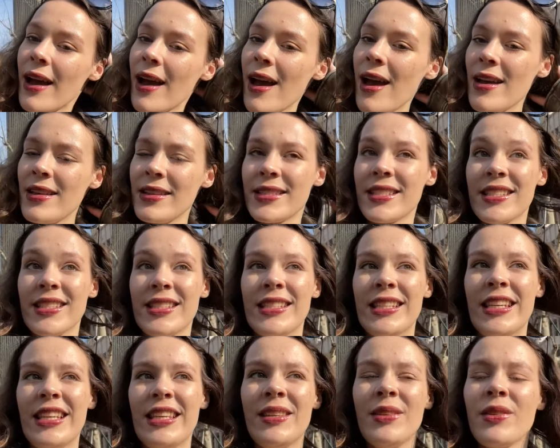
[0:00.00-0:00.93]
and
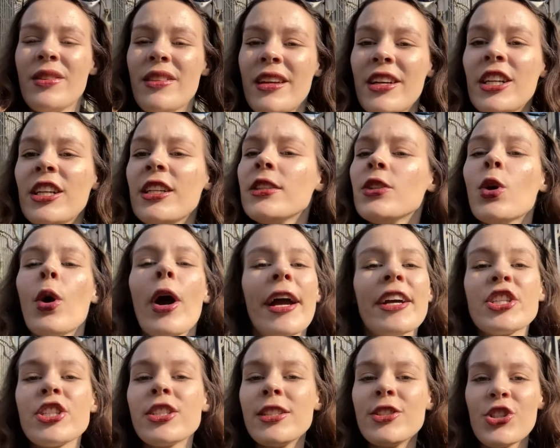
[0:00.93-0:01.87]
see there. You
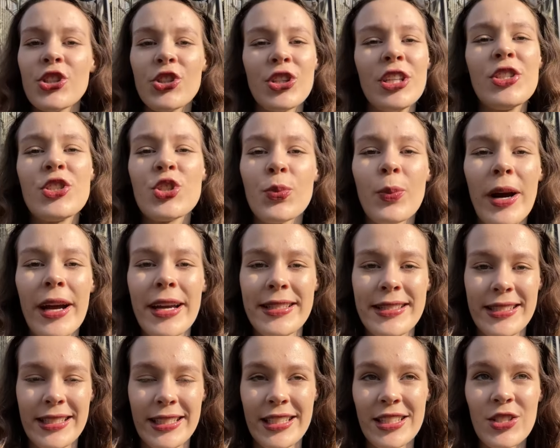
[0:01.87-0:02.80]
actually don't need to buy a
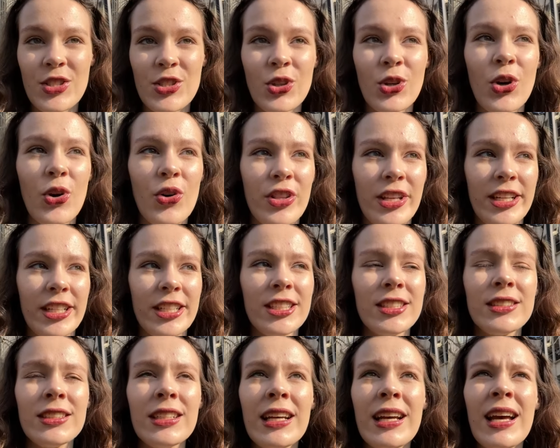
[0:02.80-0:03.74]
ticket to go there.